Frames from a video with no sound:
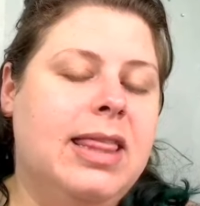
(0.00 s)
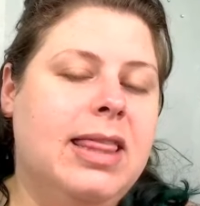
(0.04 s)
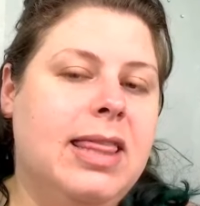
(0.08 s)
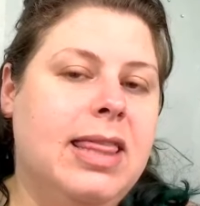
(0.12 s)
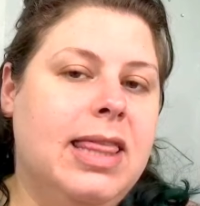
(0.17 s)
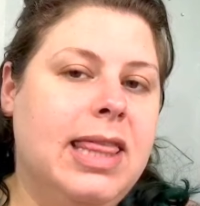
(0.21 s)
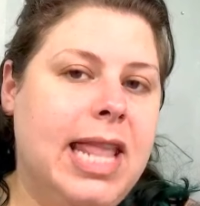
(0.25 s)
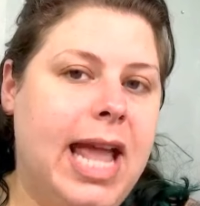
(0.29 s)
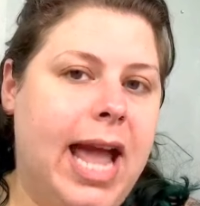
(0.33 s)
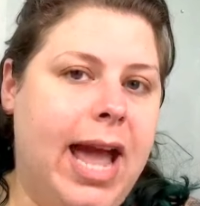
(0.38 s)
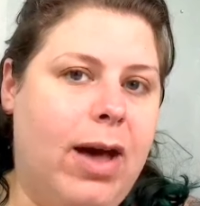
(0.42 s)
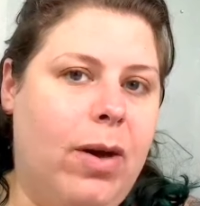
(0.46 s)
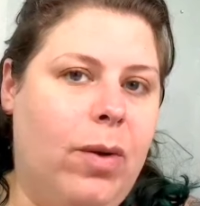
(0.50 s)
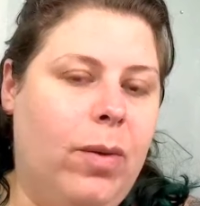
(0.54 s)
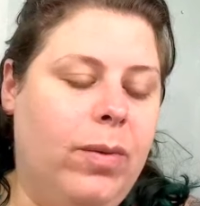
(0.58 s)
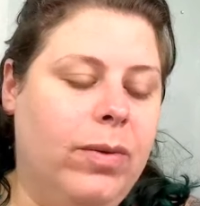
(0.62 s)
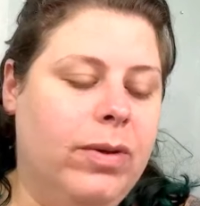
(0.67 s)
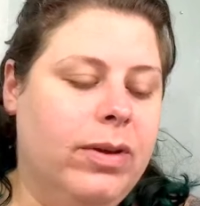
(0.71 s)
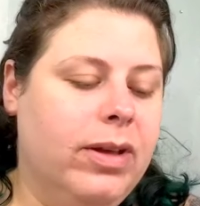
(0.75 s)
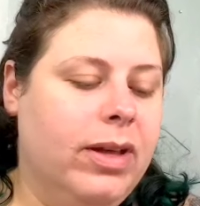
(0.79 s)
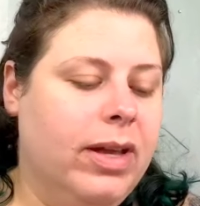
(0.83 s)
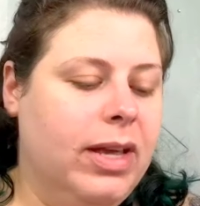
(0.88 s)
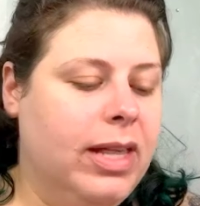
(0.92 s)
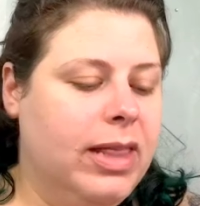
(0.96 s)
Now,
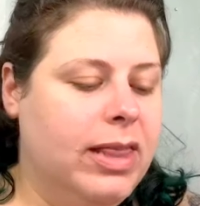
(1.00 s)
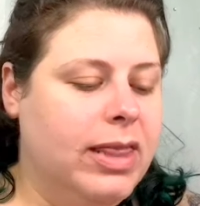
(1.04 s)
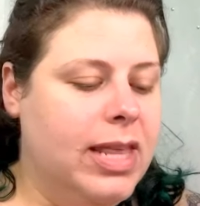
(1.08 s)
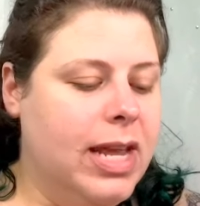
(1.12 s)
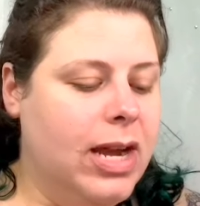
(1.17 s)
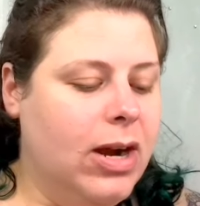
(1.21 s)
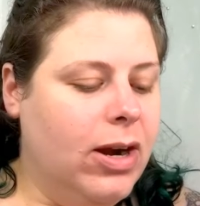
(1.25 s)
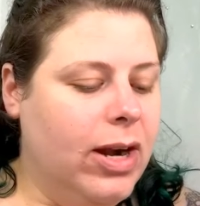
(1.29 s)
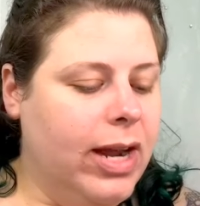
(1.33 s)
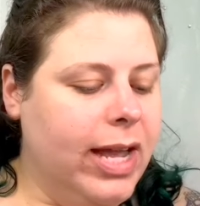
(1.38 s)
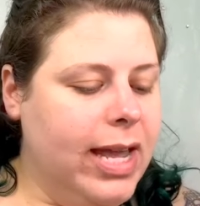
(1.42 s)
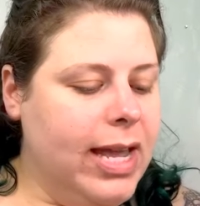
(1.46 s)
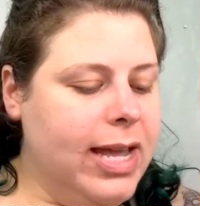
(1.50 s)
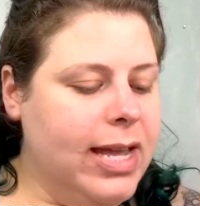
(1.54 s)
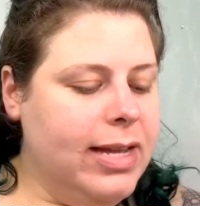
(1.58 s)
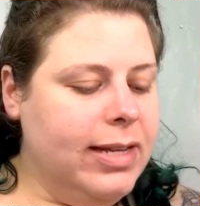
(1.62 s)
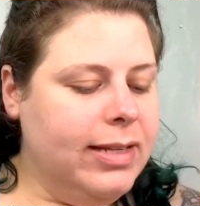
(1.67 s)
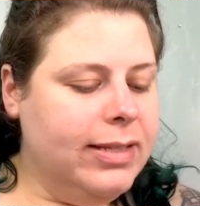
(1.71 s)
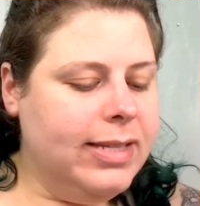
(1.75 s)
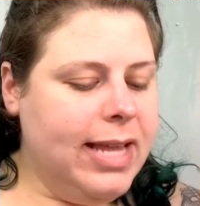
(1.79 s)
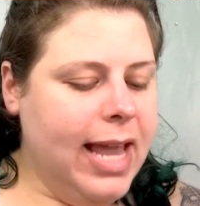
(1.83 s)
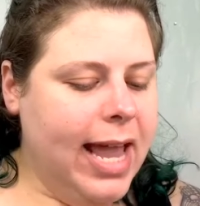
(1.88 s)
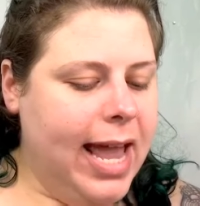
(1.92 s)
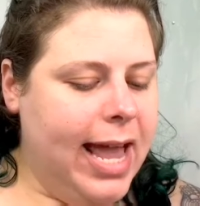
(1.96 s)
there
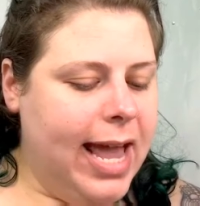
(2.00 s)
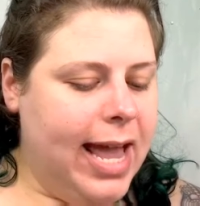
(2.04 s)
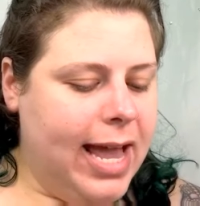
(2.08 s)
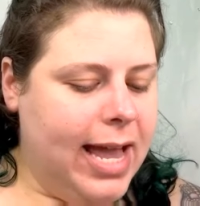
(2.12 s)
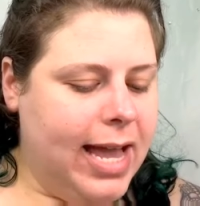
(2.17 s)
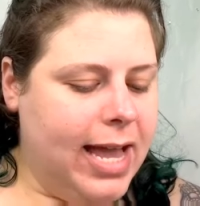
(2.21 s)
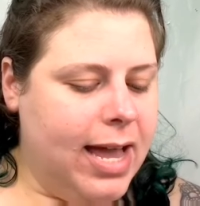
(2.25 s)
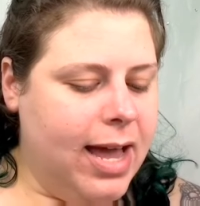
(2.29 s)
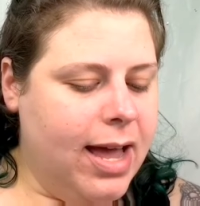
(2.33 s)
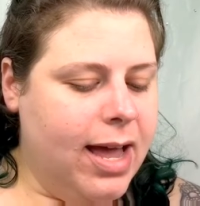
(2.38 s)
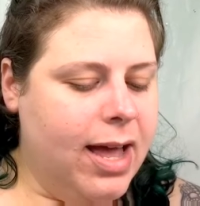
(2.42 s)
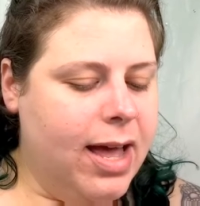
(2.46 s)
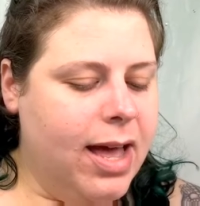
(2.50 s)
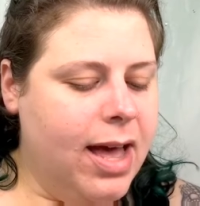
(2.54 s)
is a